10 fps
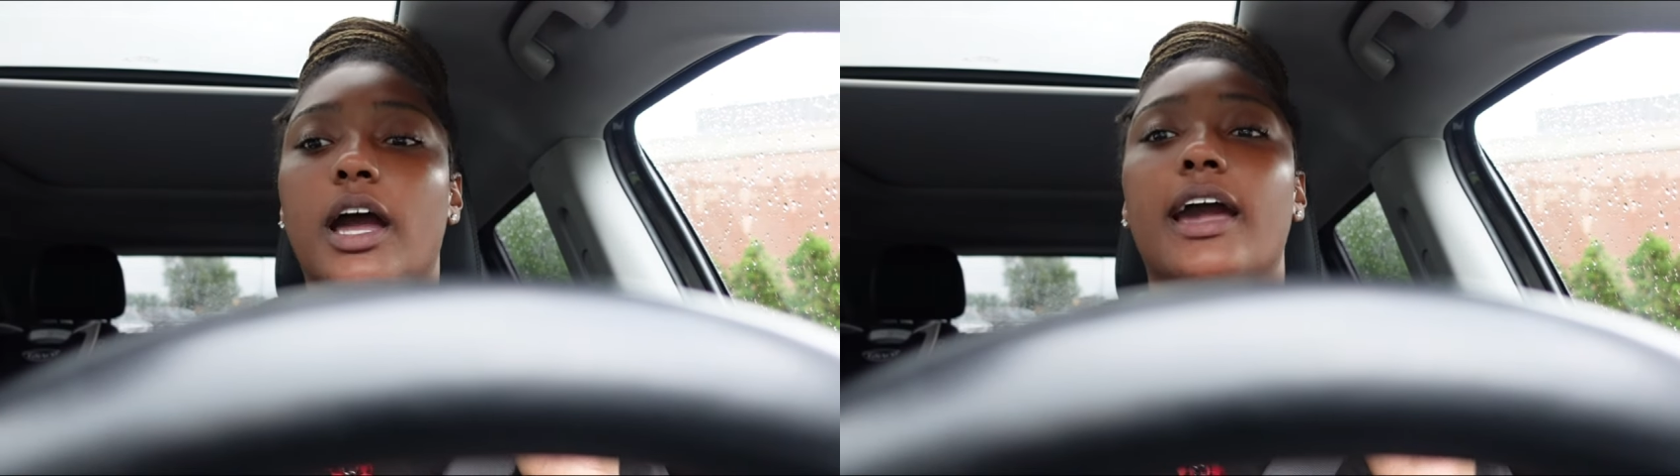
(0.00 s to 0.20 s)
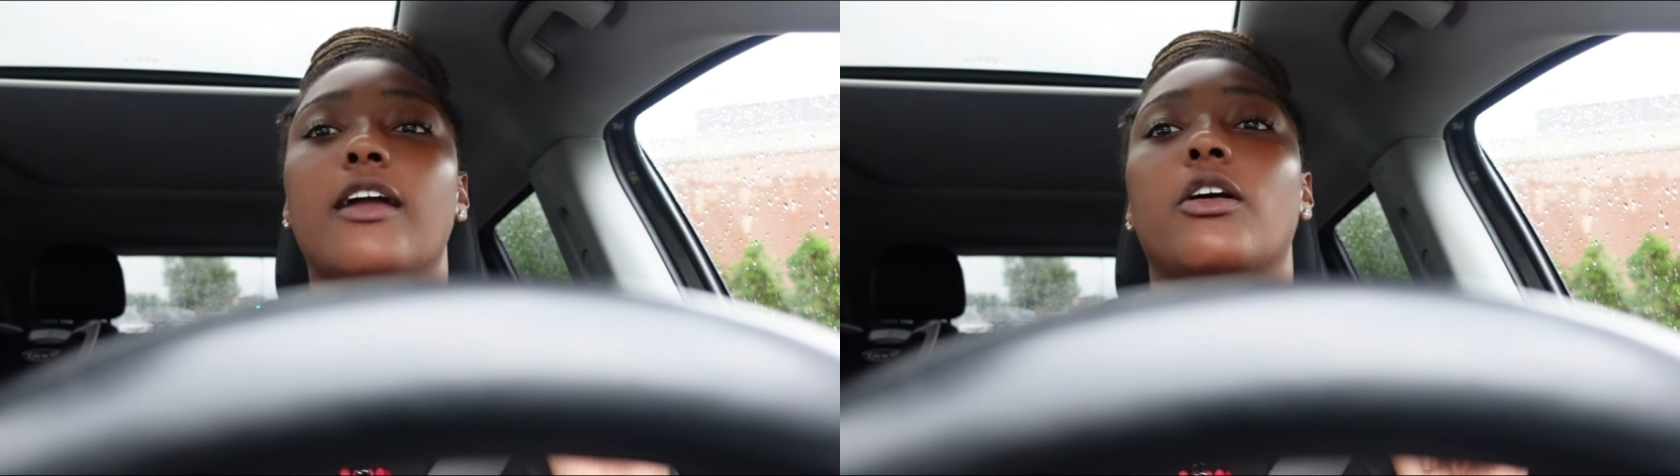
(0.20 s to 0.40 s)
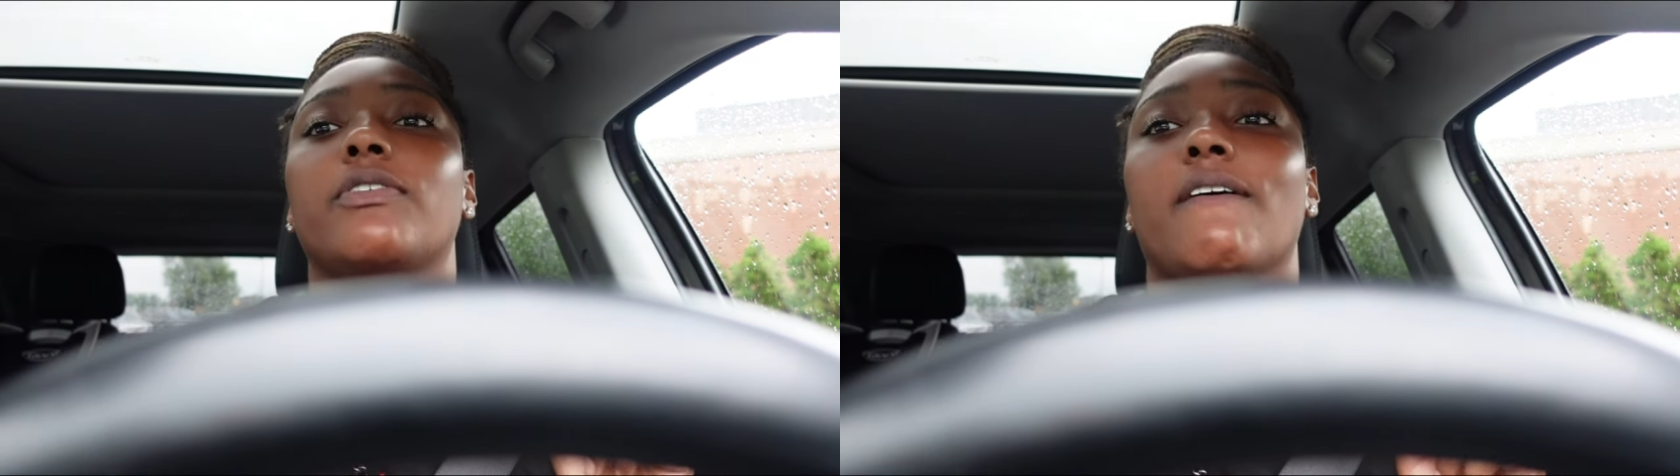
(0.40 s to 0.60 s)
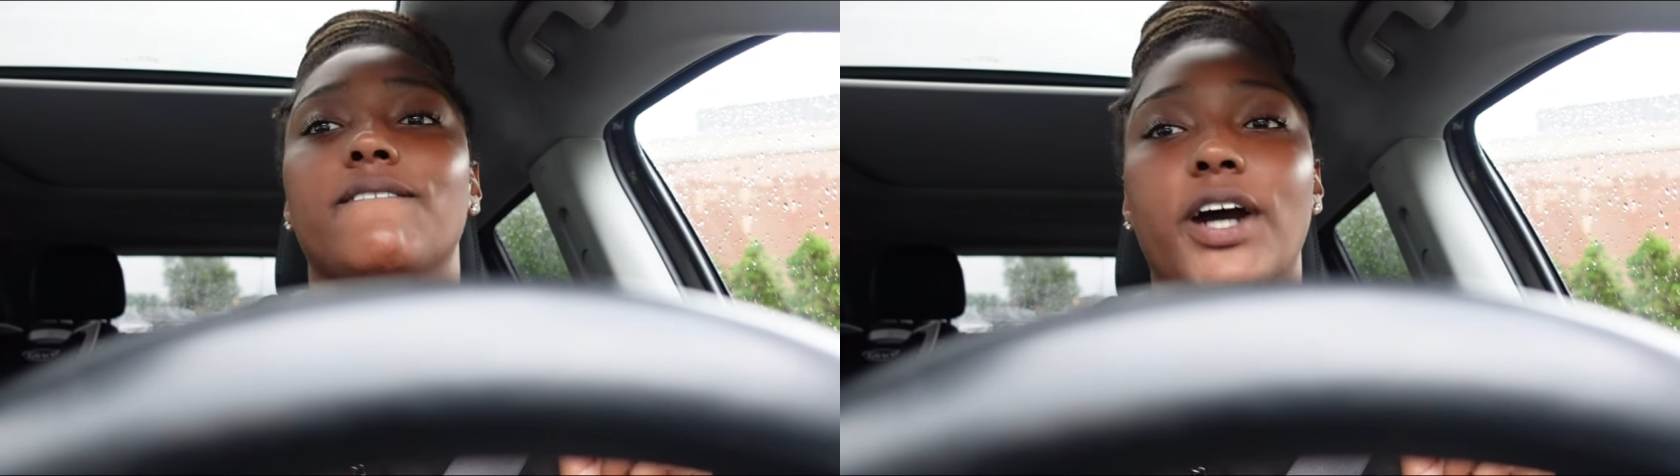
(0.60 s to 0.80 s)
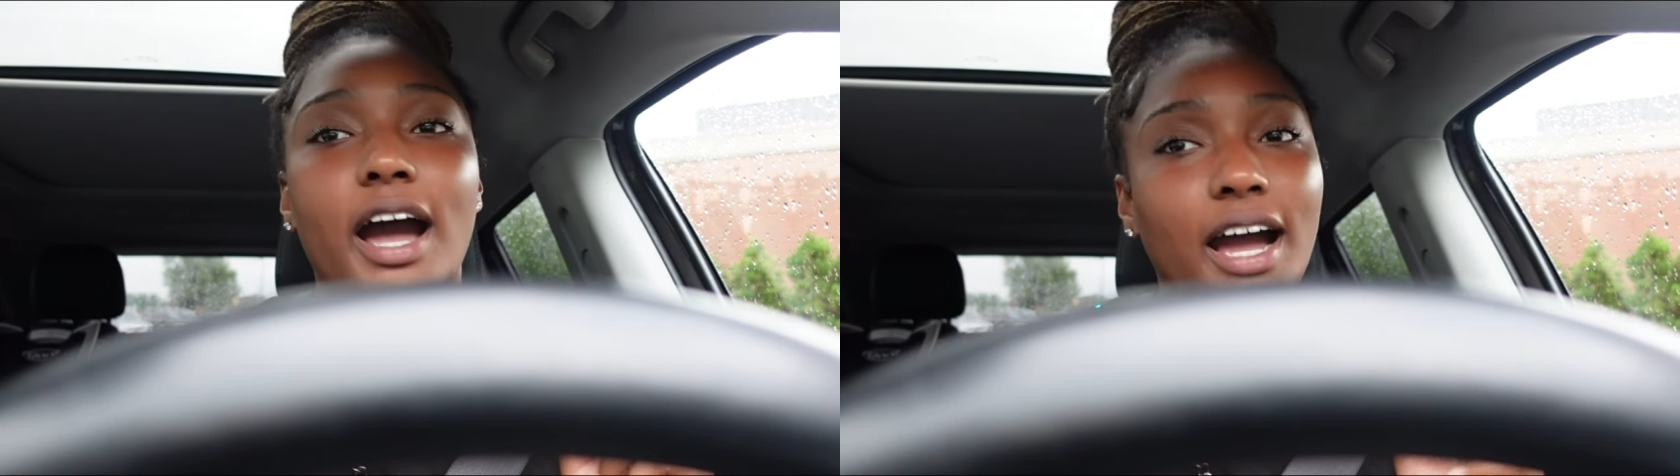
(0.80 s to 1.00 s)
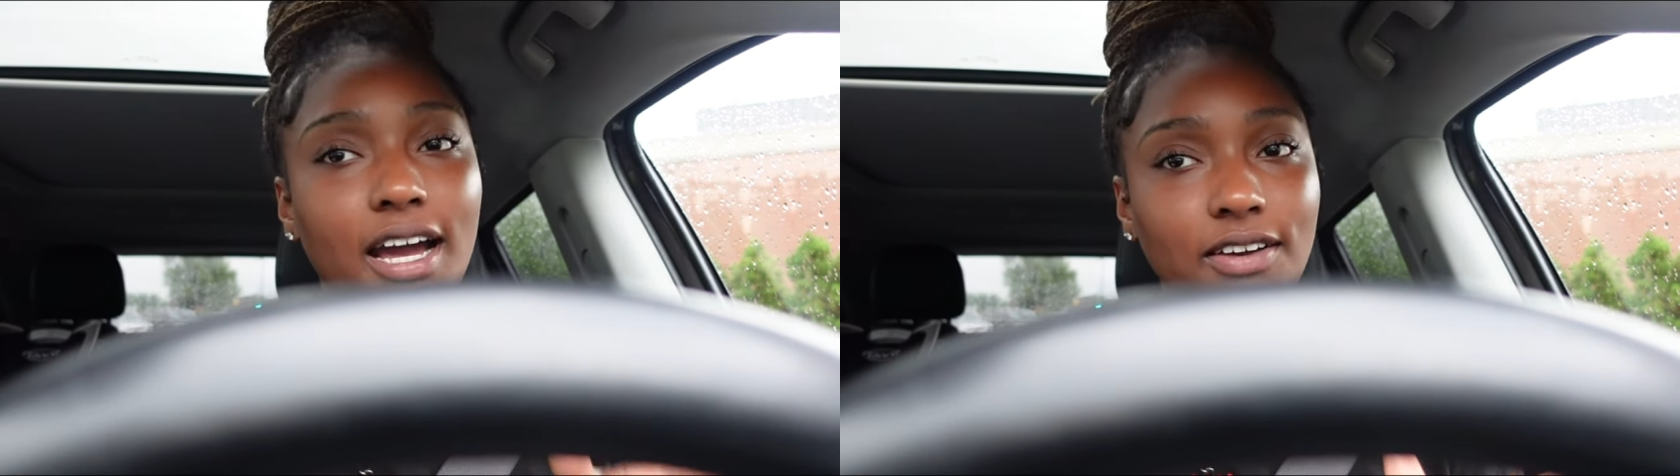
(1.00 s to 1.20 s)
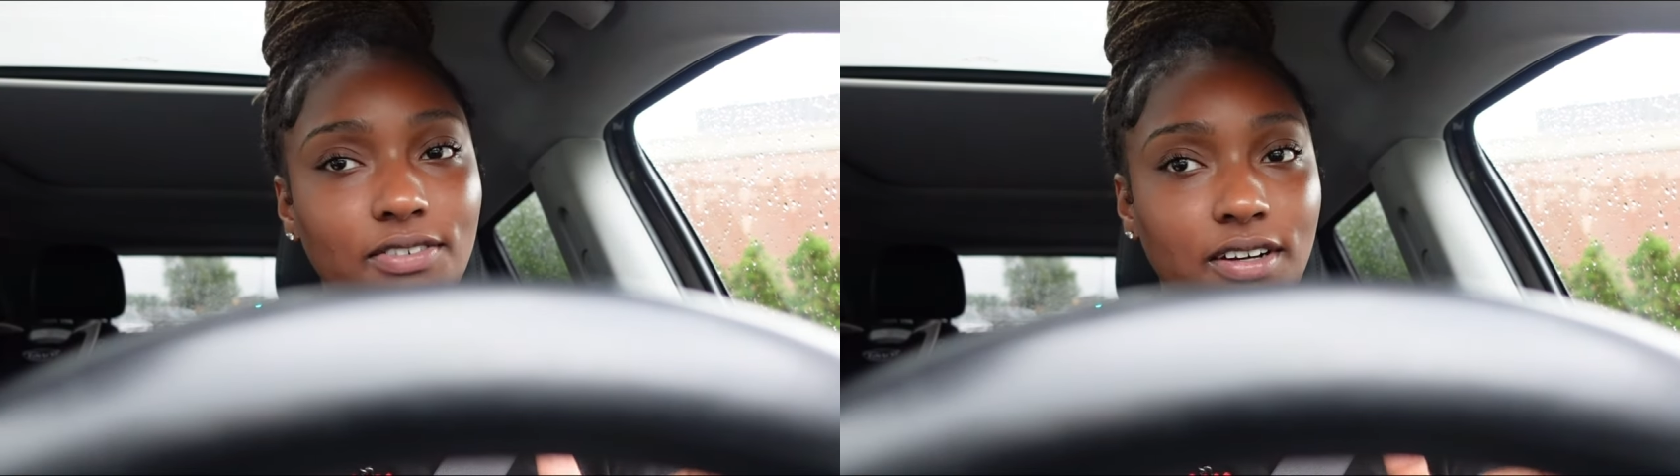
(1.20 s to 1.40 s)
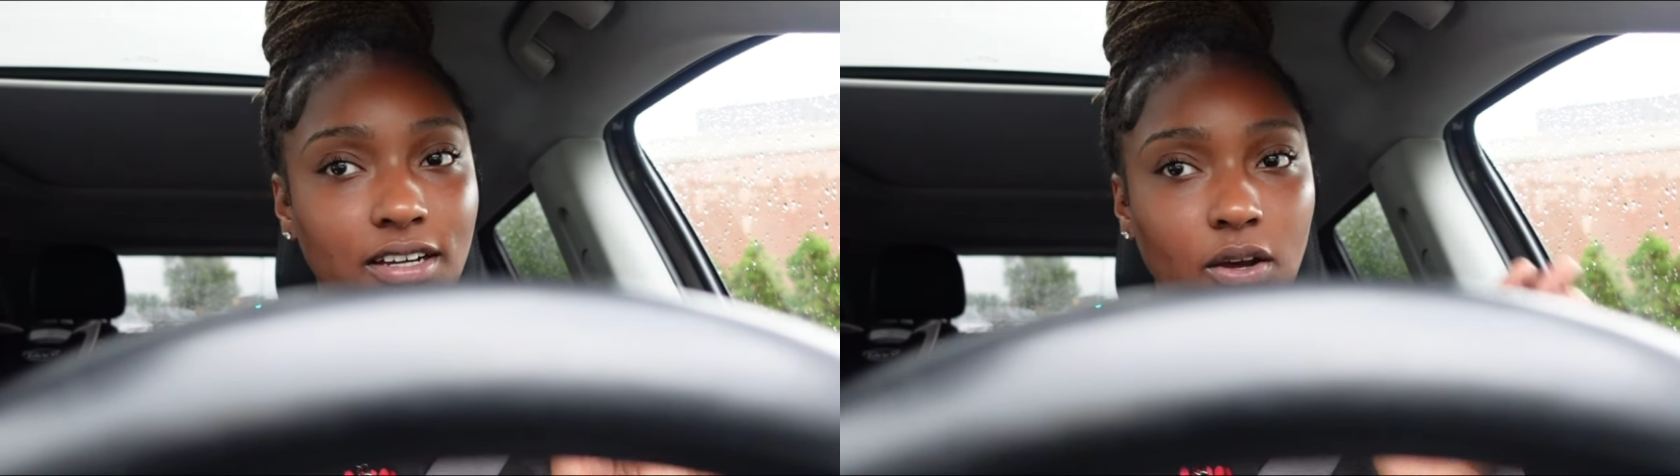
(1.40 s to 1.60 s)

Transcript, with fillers: I got off at 5.